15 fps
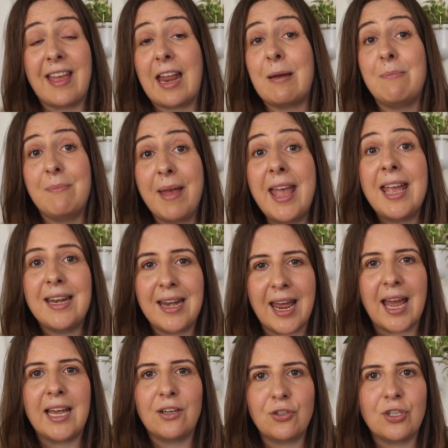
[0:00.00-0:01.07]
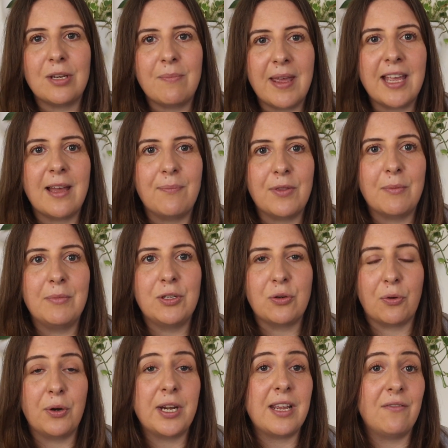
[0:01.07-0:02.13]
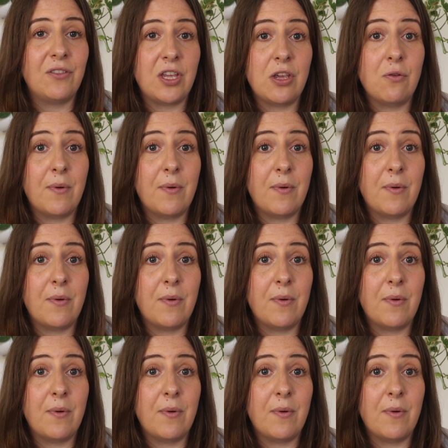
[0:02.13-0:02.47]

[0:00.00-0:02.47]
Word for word: that men actually make up the majority of the